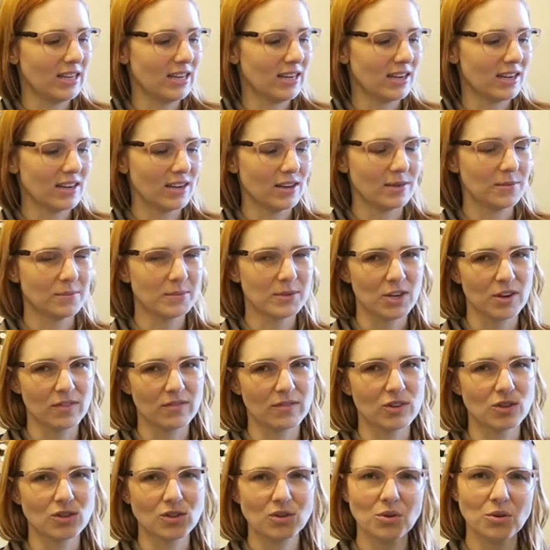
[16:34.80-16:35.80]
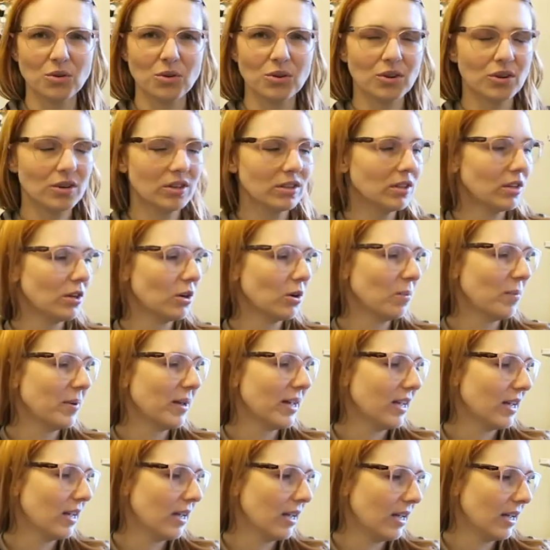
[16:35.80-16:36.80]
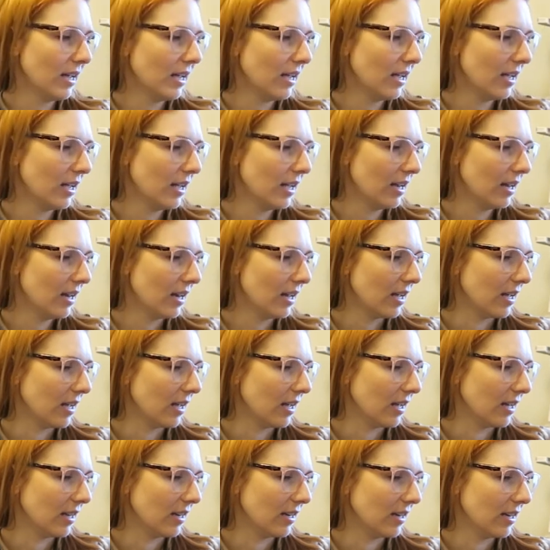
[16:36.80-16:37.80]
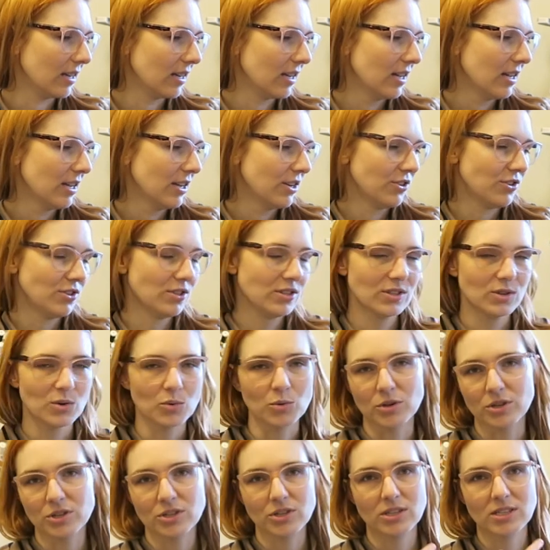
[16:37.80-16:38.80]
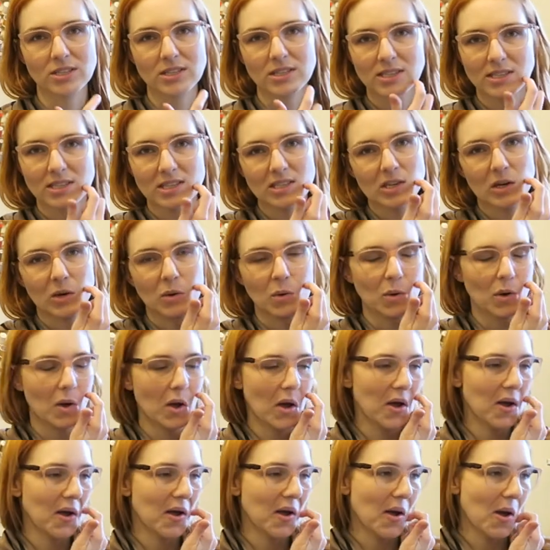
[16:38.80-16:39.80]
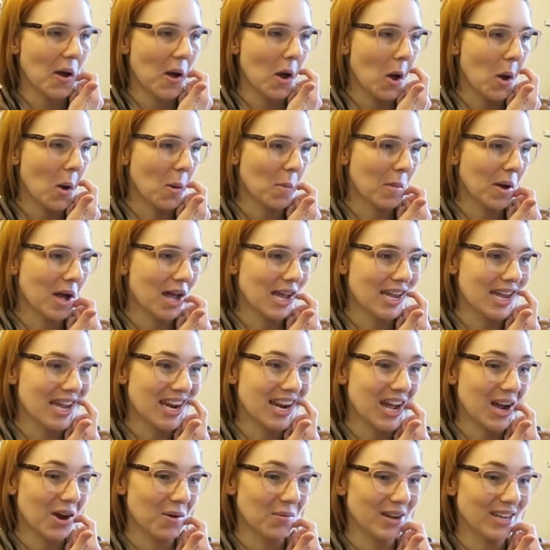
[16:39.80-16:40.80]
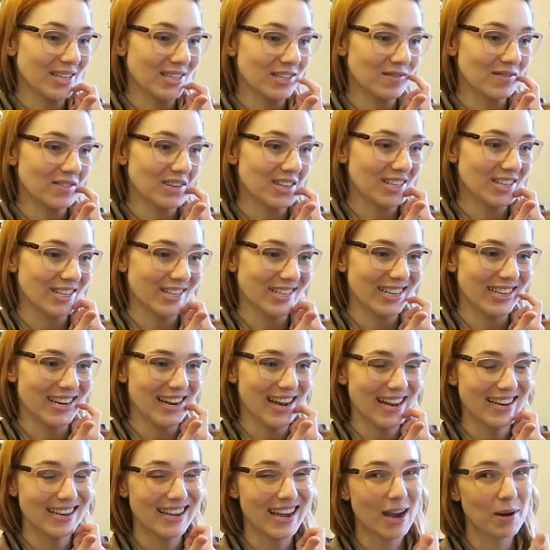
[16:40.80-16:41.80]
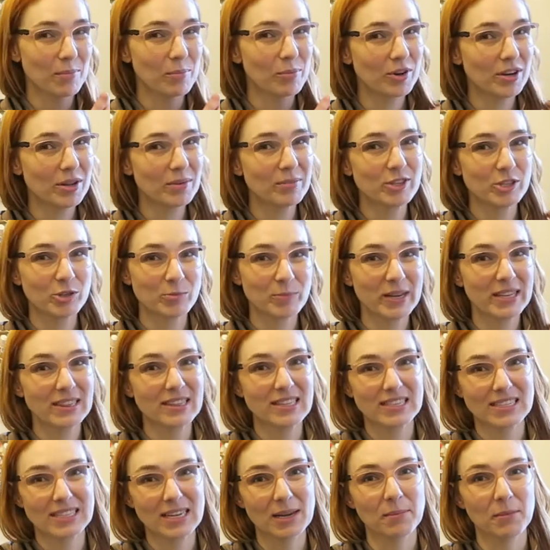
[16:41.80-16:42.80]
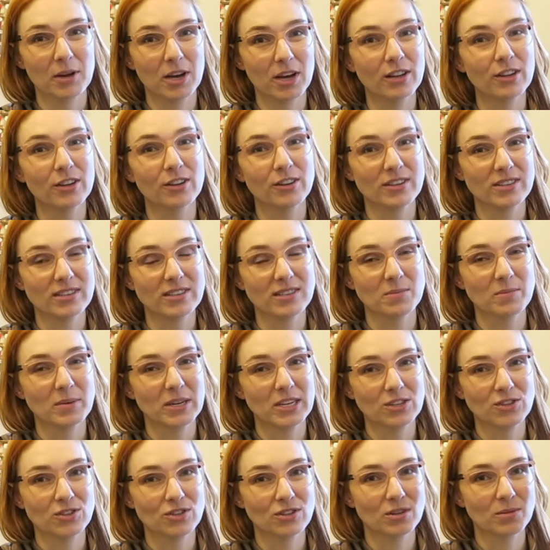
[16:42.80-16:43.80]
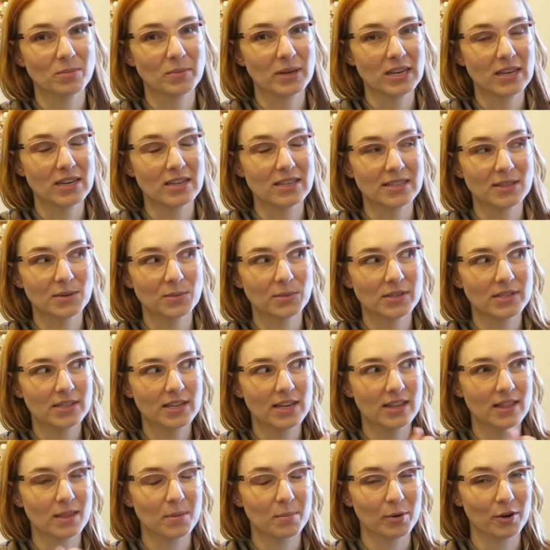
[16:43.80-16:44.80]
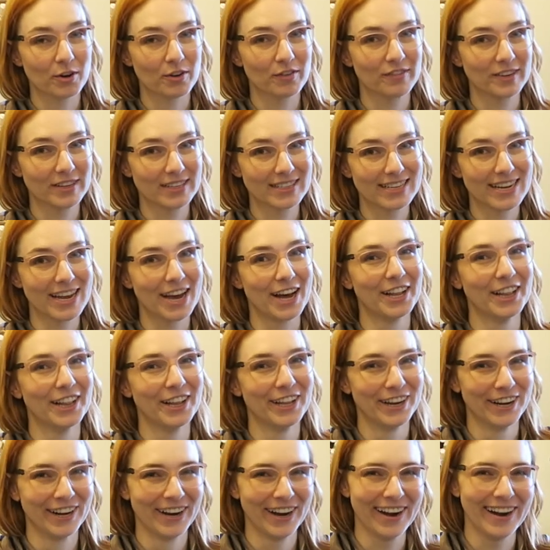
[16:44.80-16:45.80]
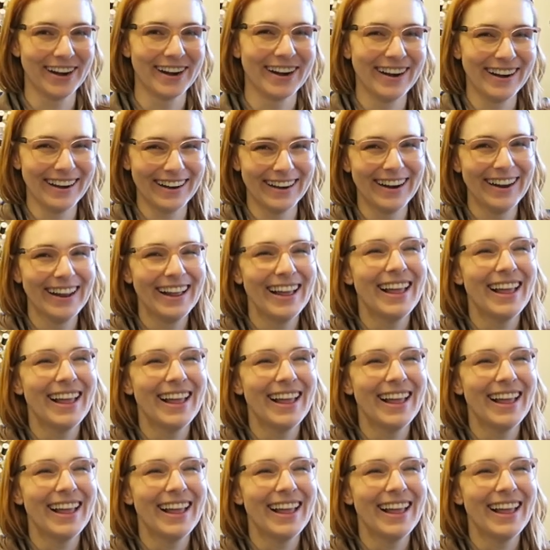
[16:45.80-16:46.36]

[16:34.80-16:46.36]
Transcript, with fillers: and it comes off the shoulder a little bit and just gorgeous. So um I cannot wait to finish it. And yeah, I pretty much picked the same color as the picture because it was like the perfect color.